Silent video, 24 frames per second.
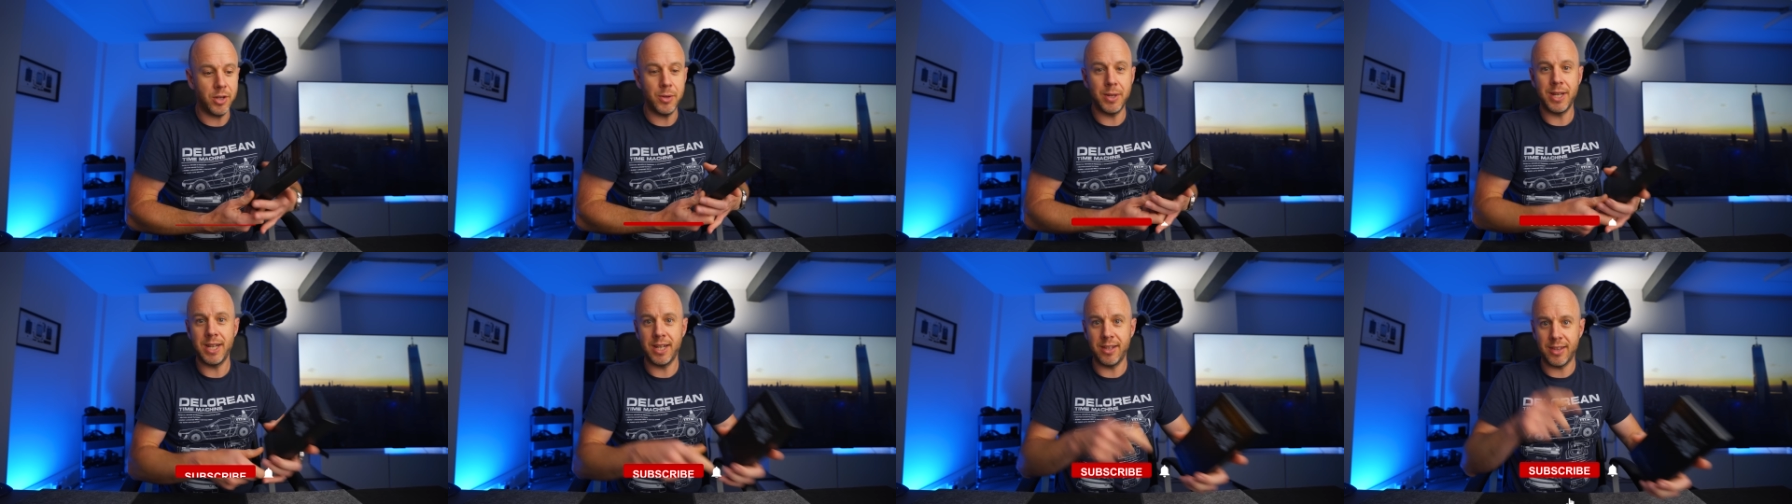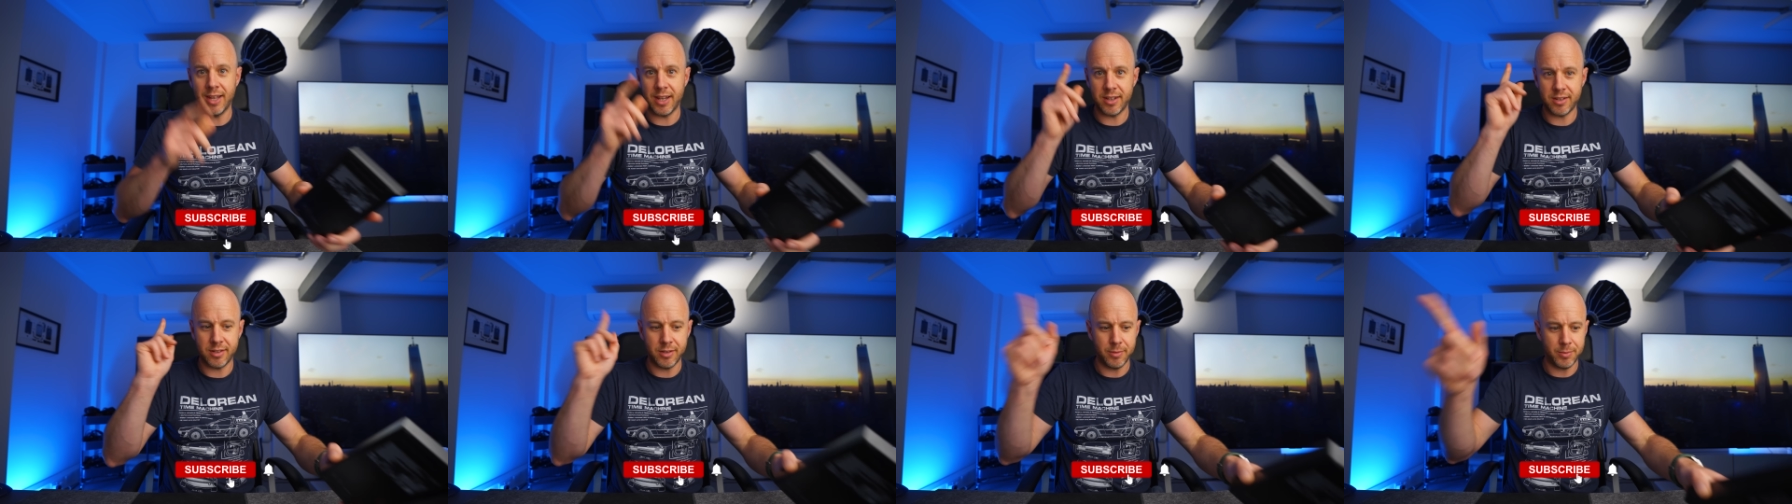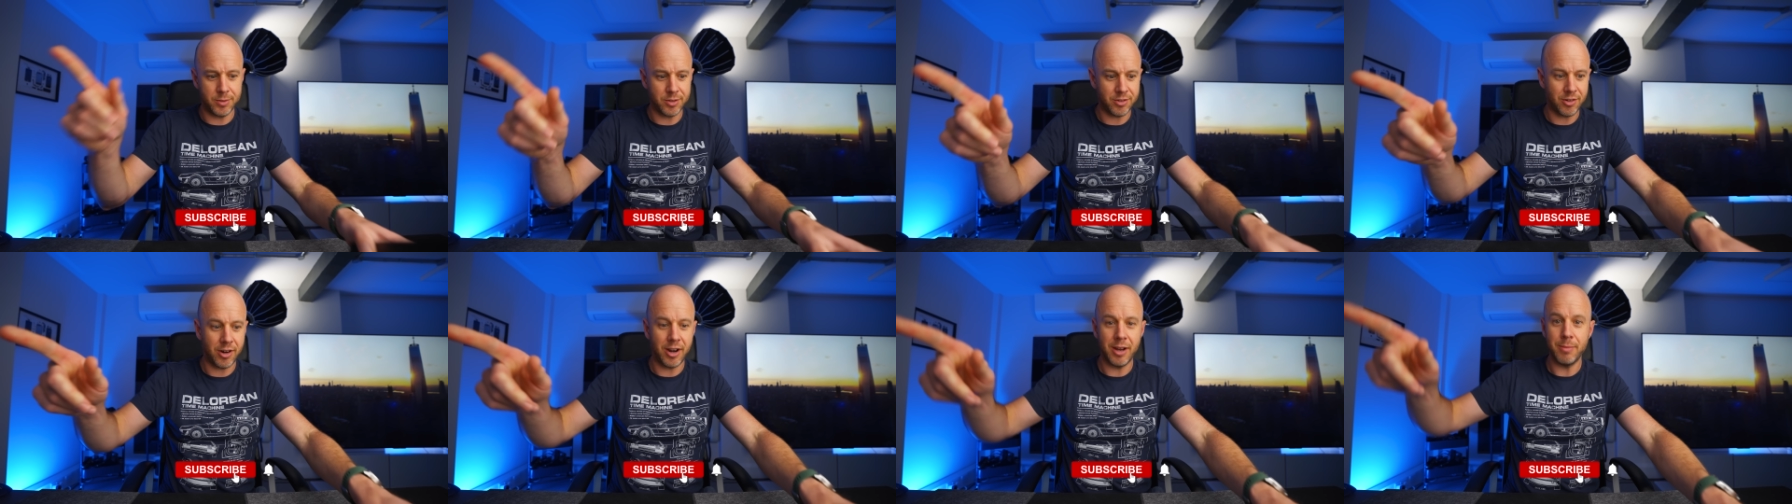you hit that
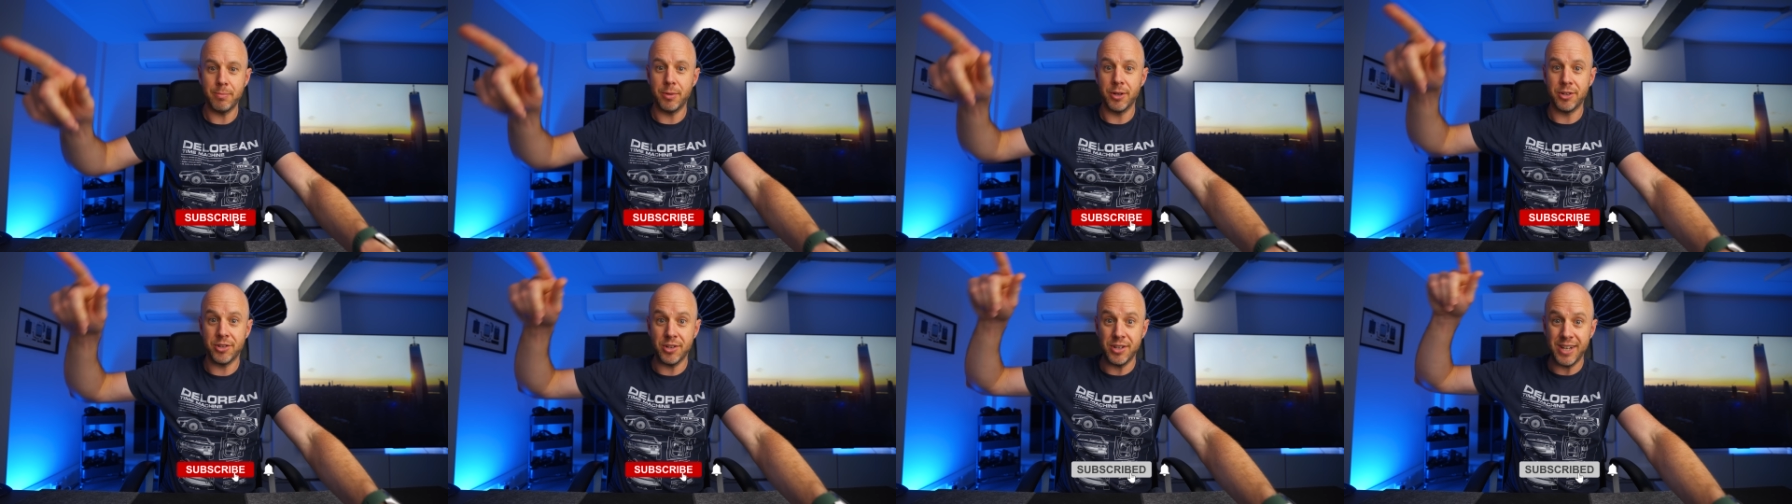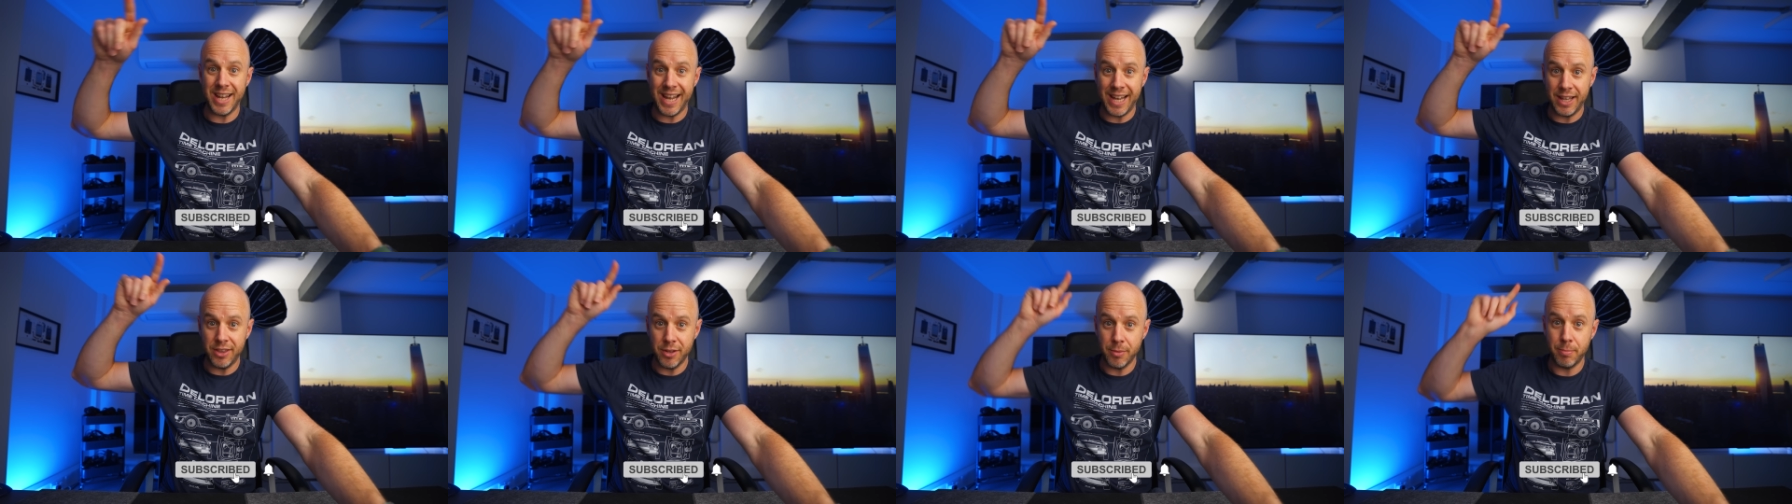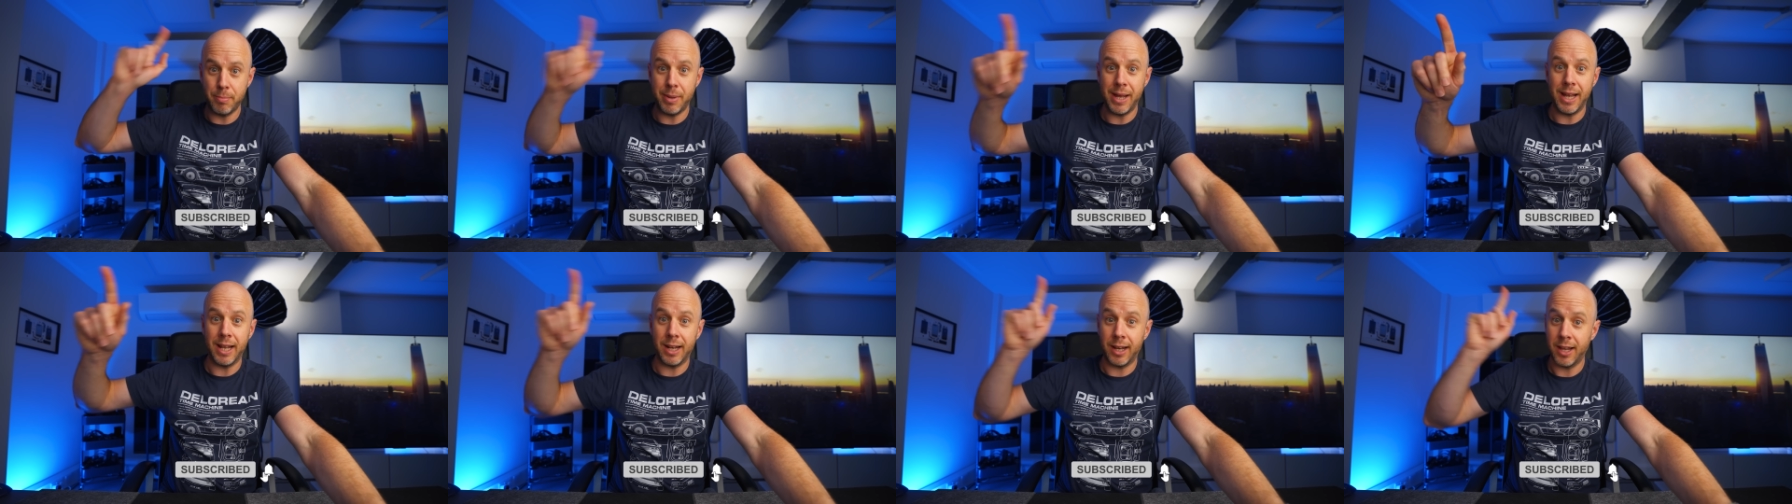subscribe button and the
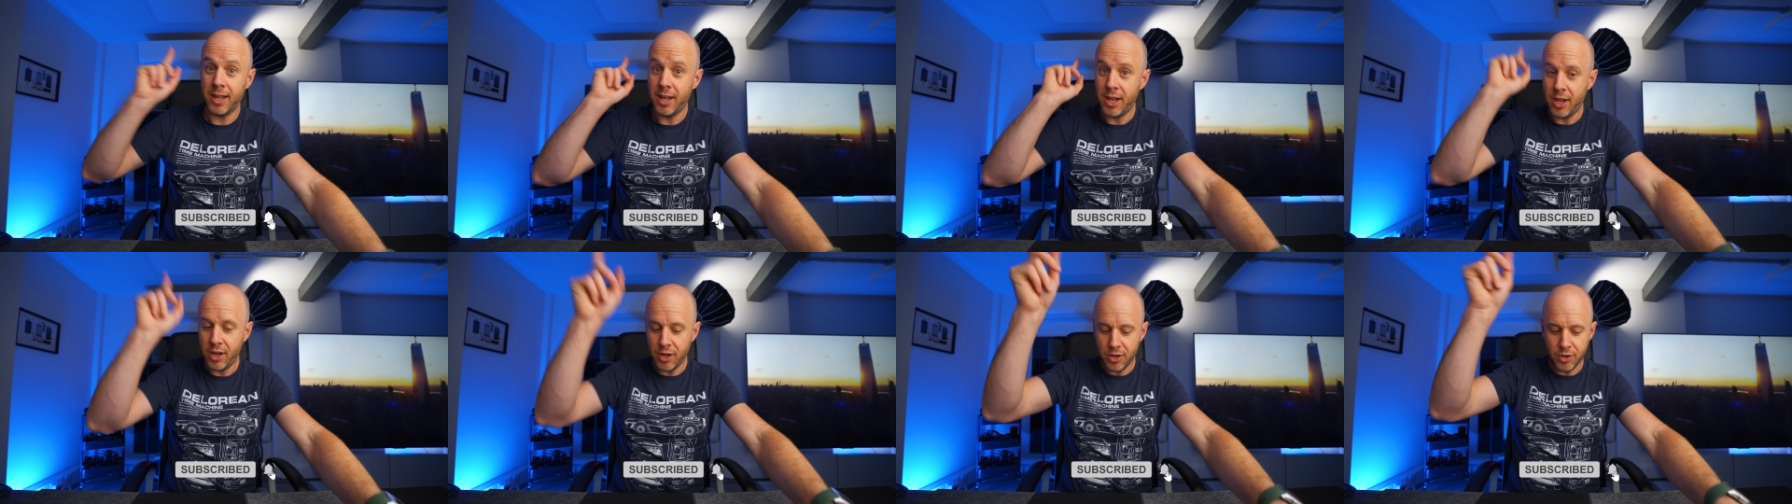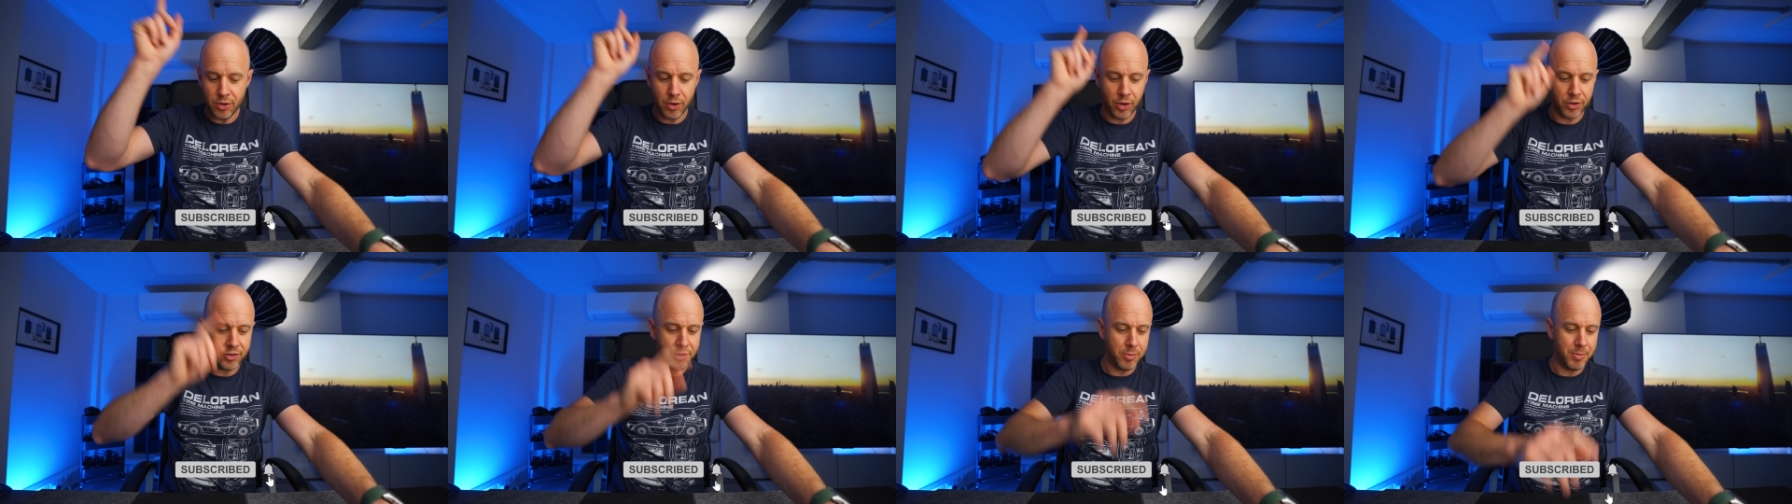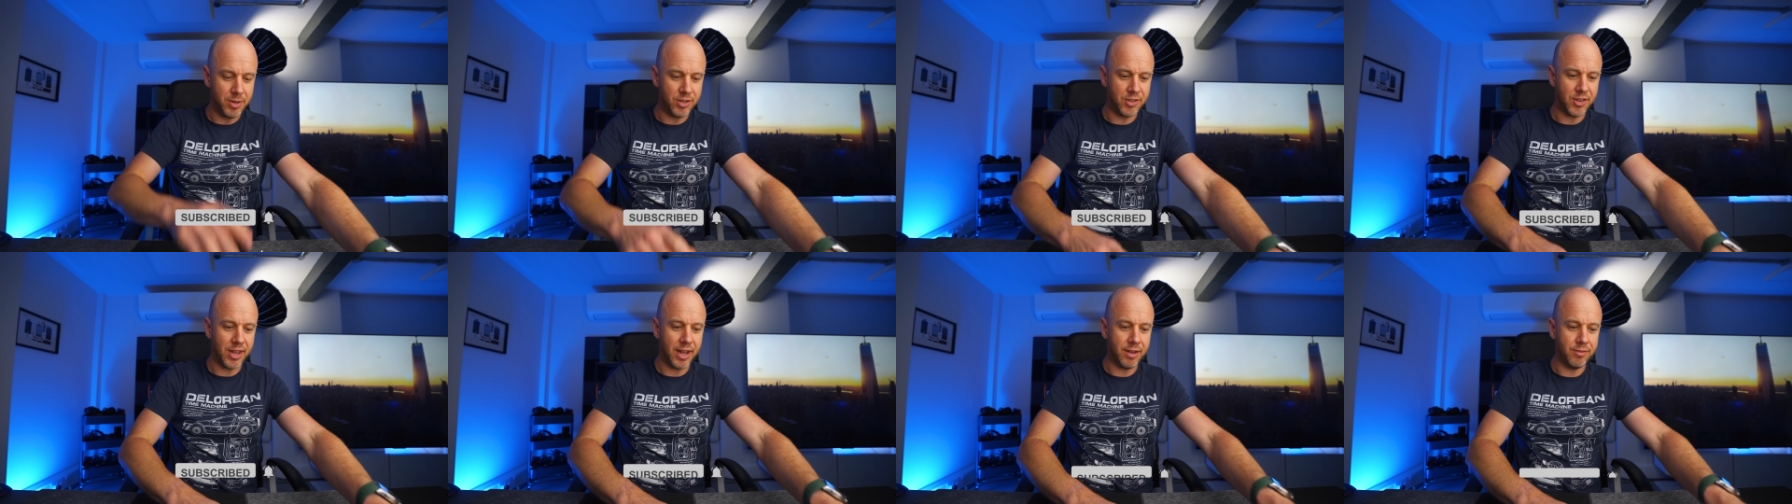bell not to
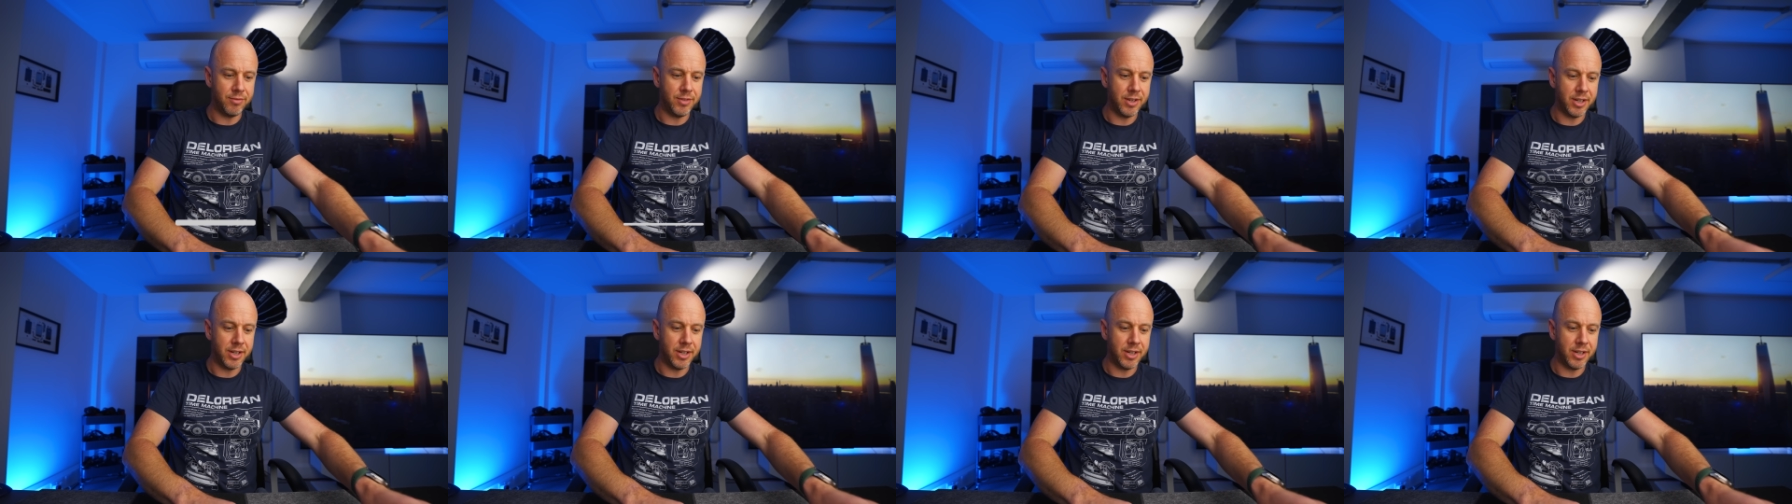miss that